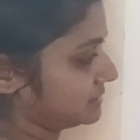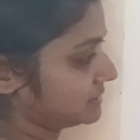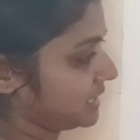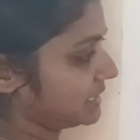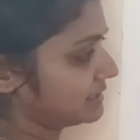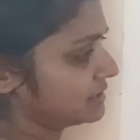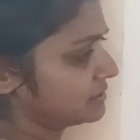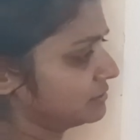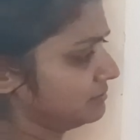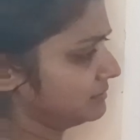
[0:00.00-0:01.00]
Sin
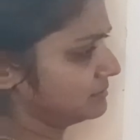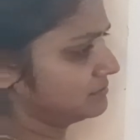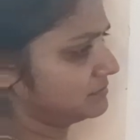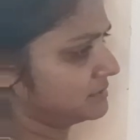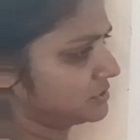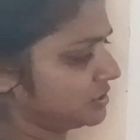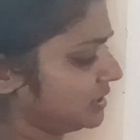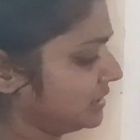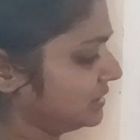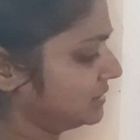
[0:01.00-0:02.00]
cube.
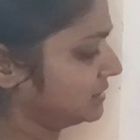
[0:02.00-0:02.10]
Sure?